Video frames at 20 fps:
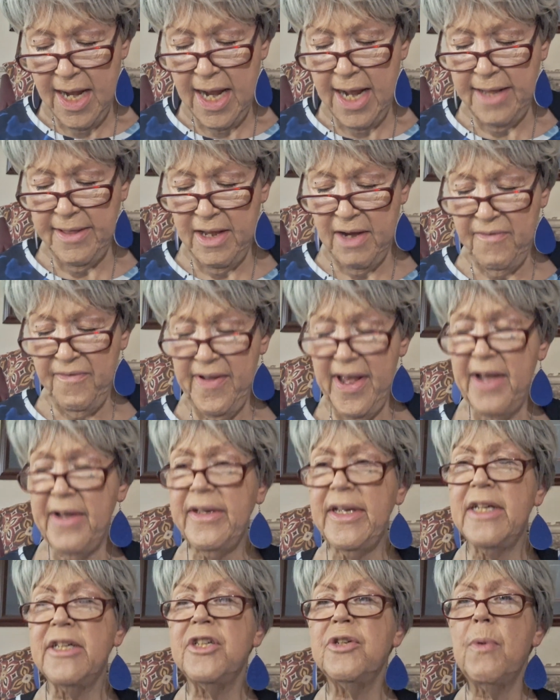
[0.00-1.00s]
and they're
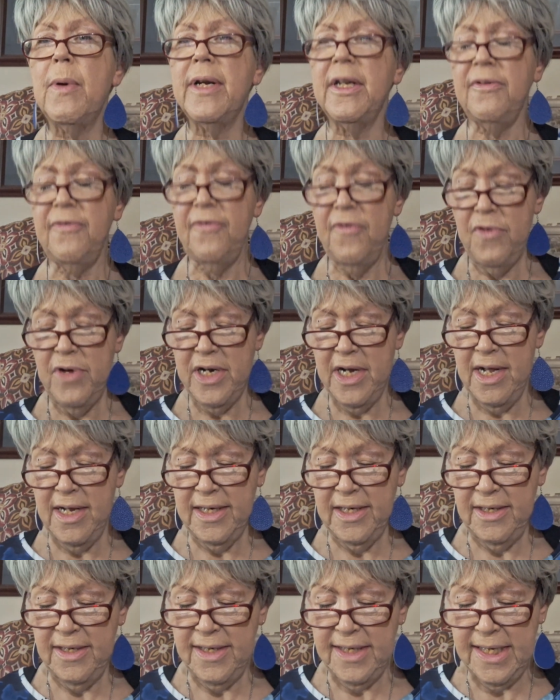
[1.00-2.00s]
valued at
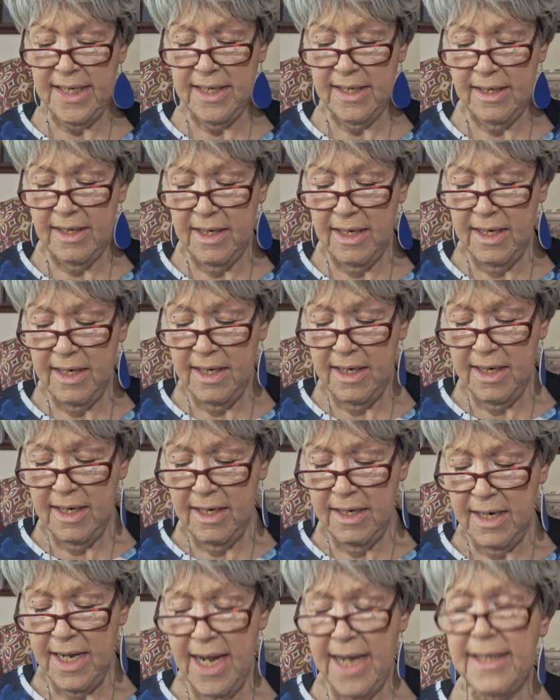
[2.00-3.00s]

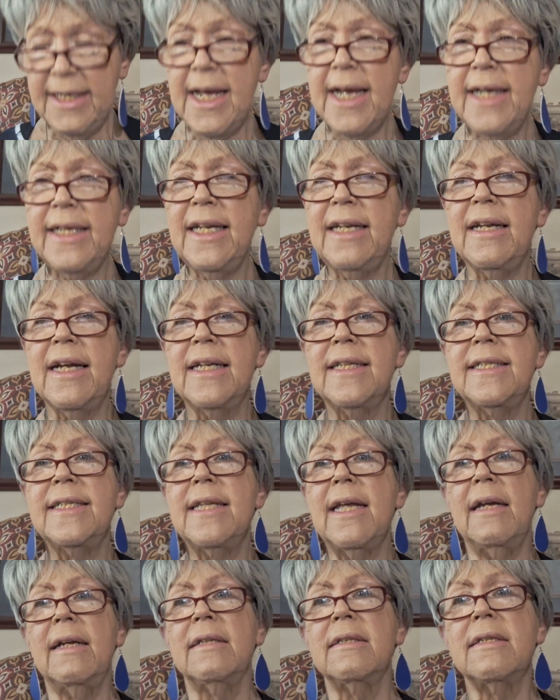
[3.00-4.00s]

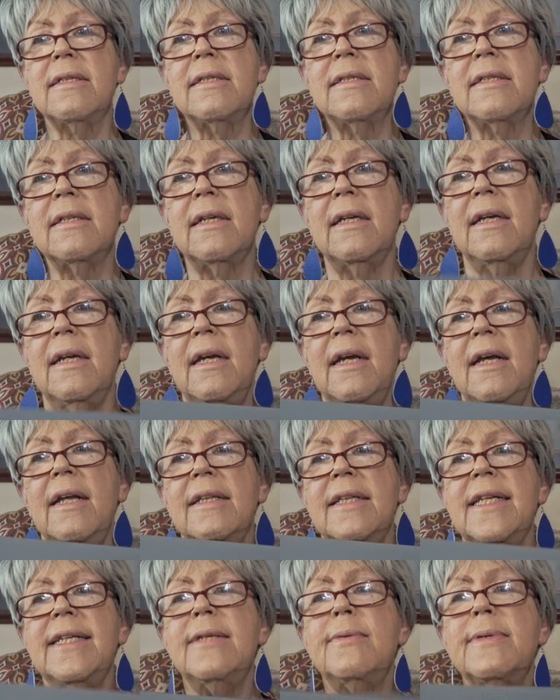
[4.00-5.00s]
$24.99.
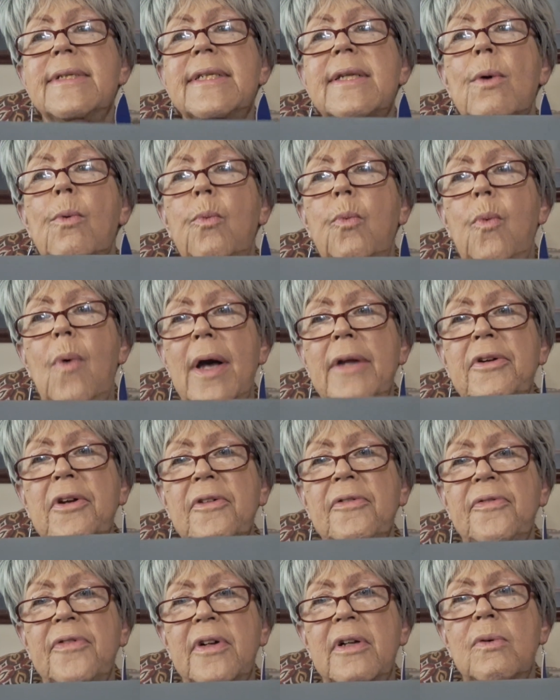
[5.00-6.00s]
This was a
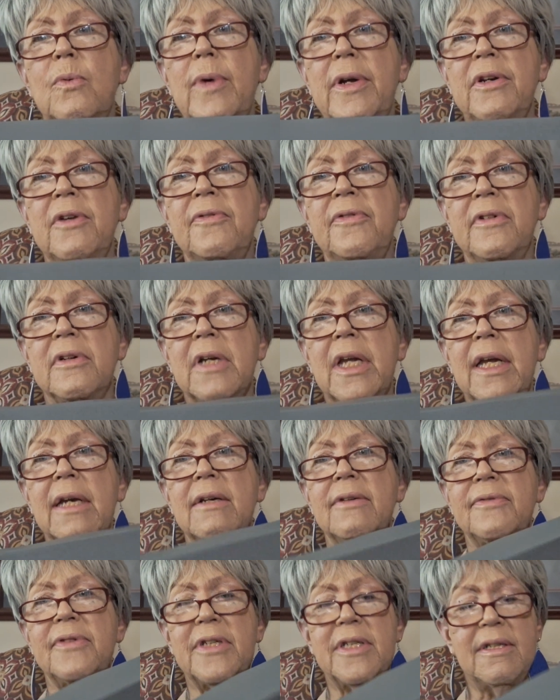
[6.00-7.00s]
wonderful, wonderful
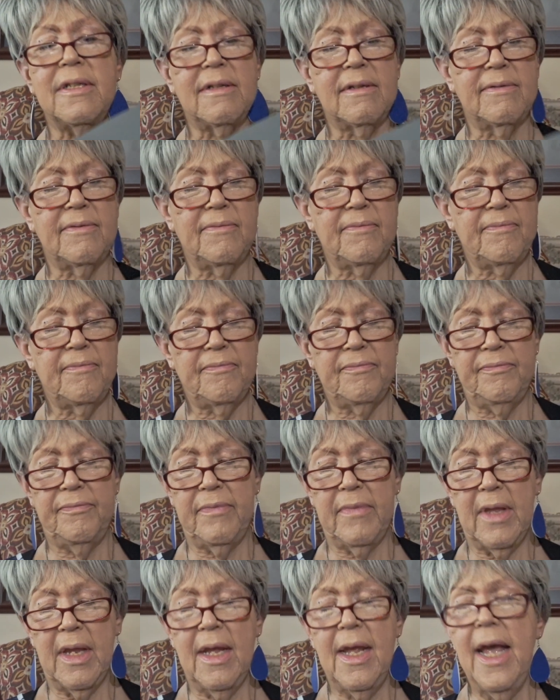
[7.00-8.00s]
gift.
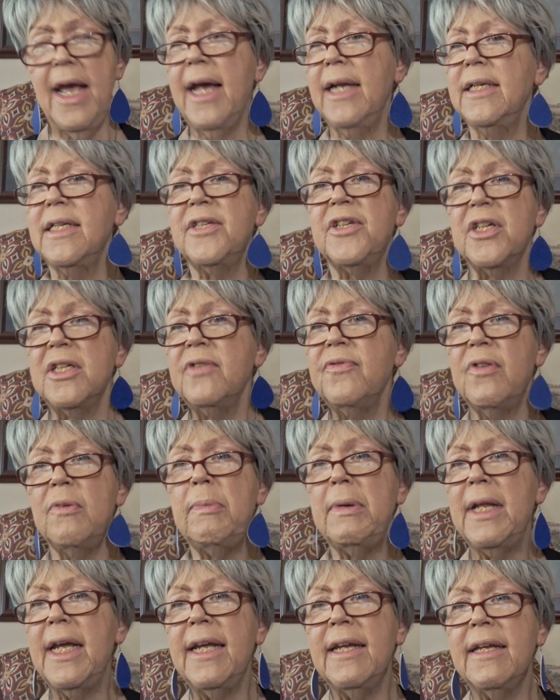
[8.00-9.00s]
And it's just for
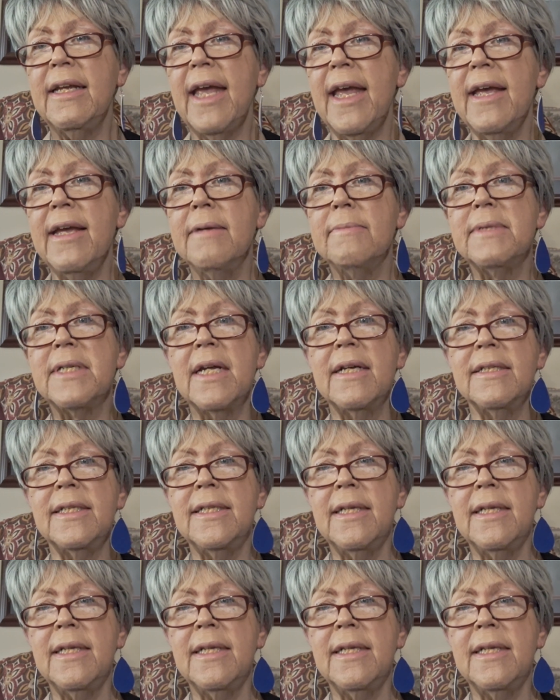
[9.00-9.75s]
playing games on